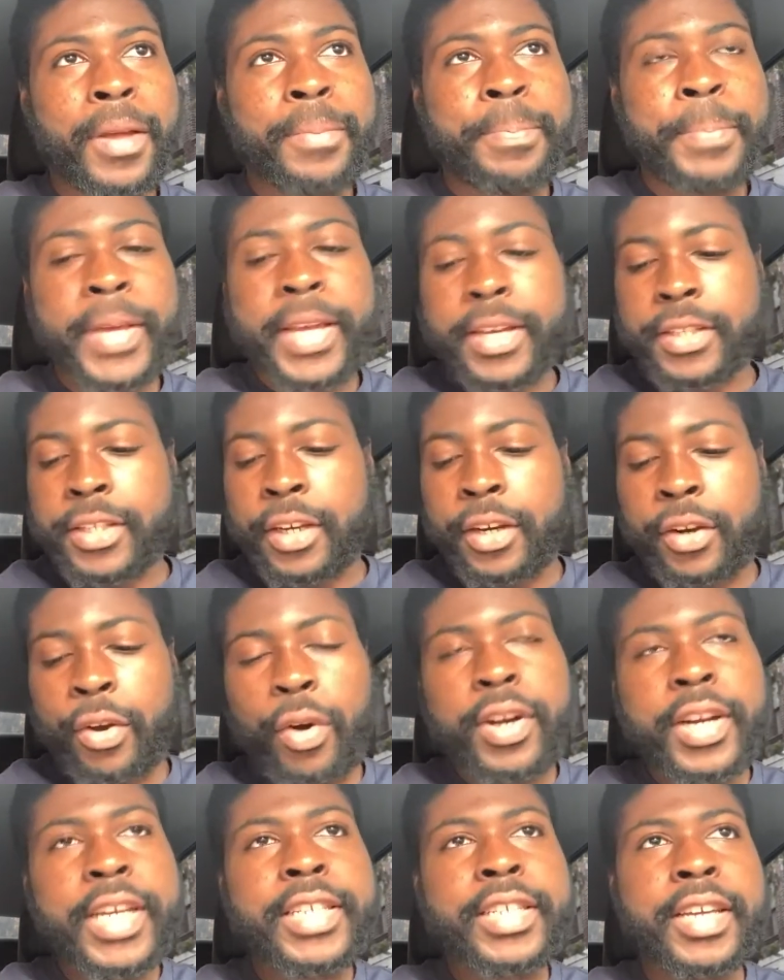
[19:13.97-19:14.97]
Because the
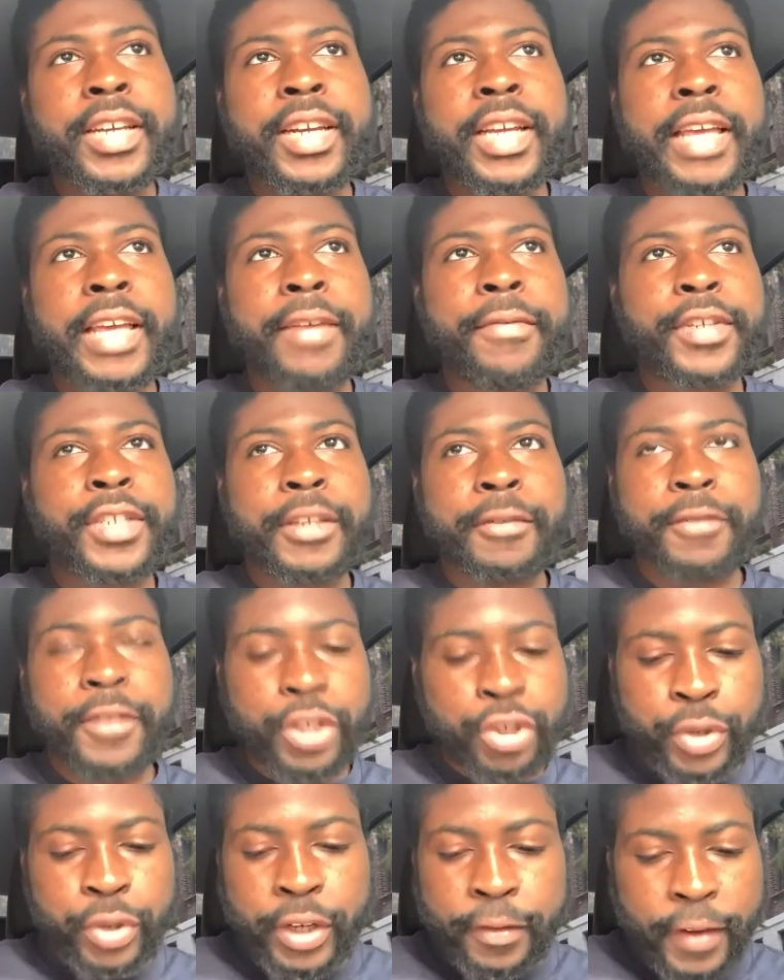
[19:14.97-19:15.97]
Lord is going to give us of the
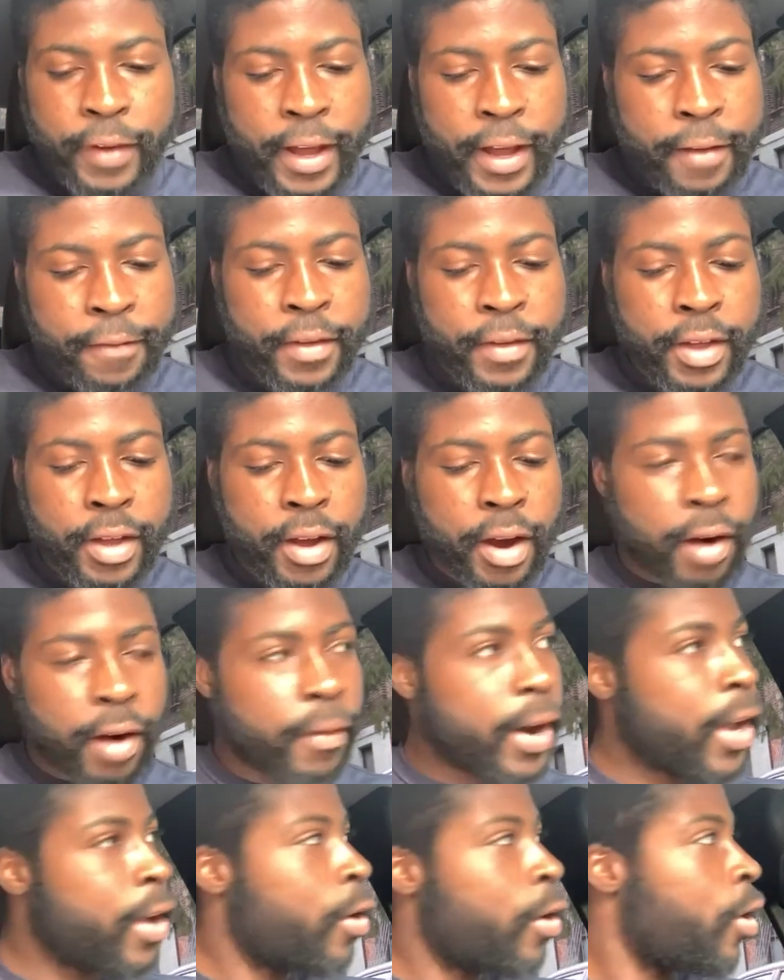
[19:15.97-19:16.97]
tree of life, all
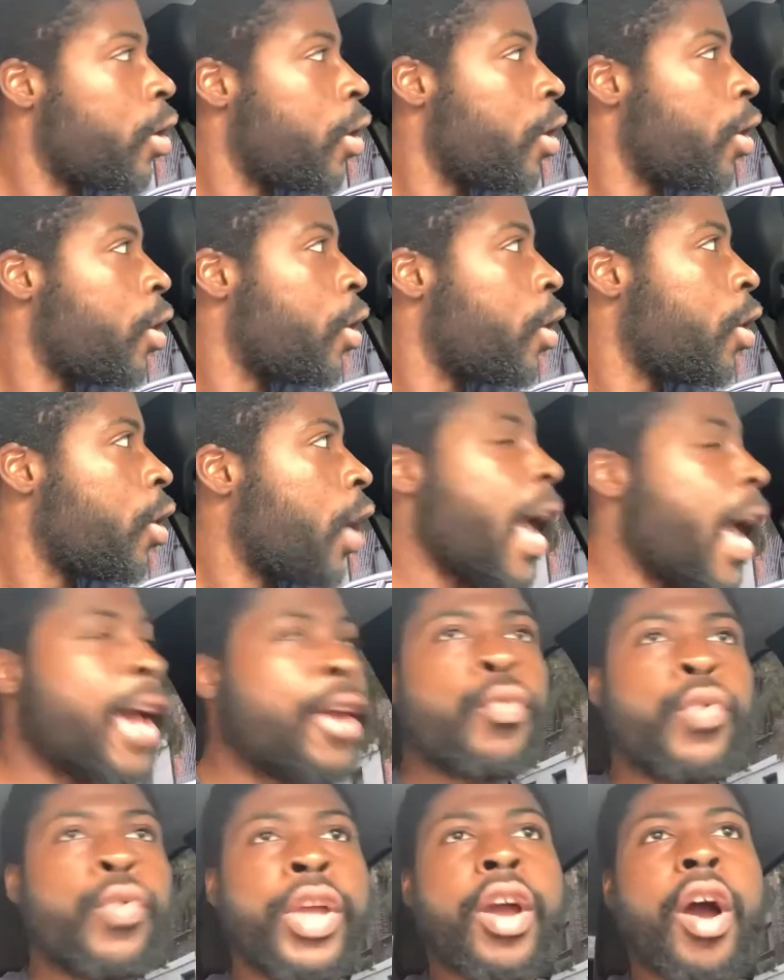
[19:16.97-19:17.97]
right?
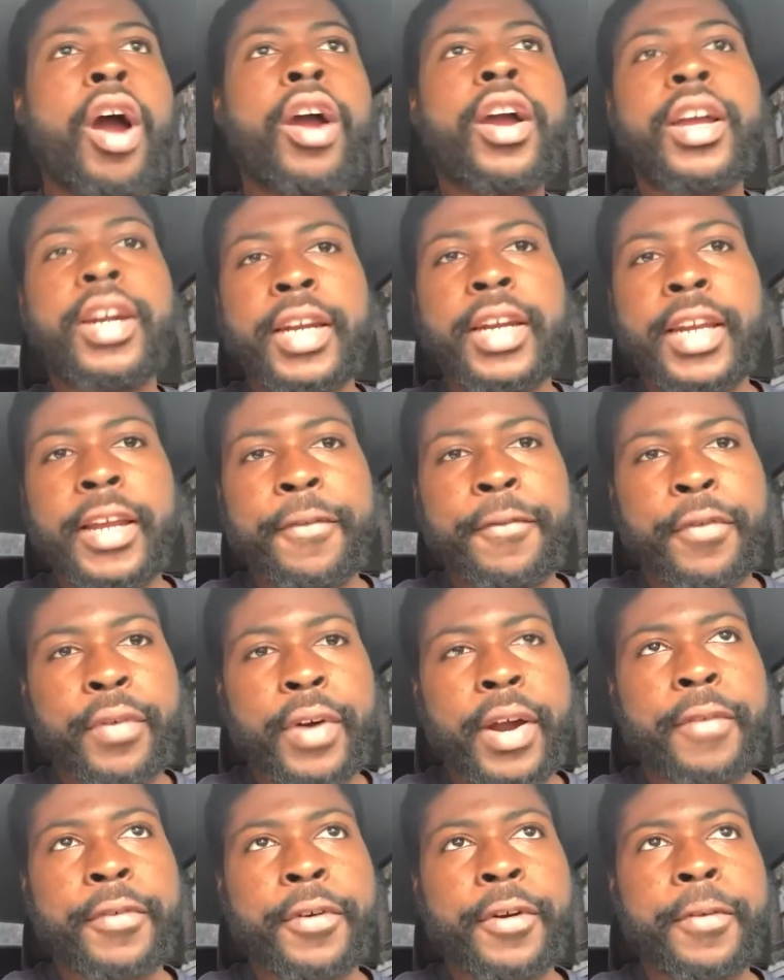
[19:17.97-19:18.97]
And we are going to live
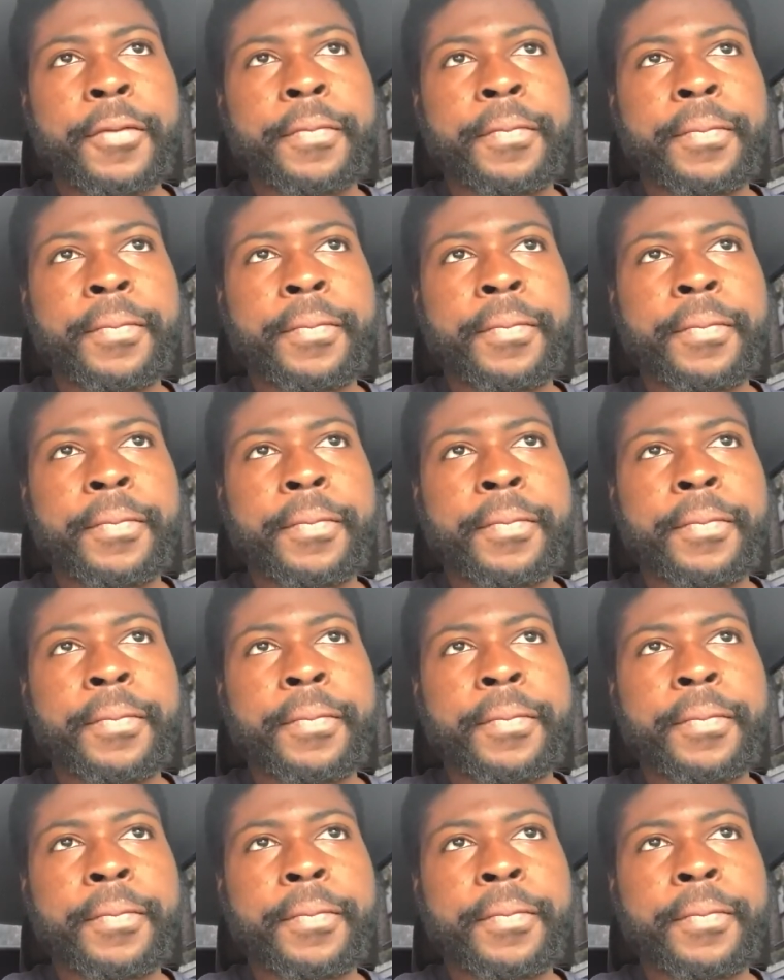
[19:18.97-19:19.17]
forever.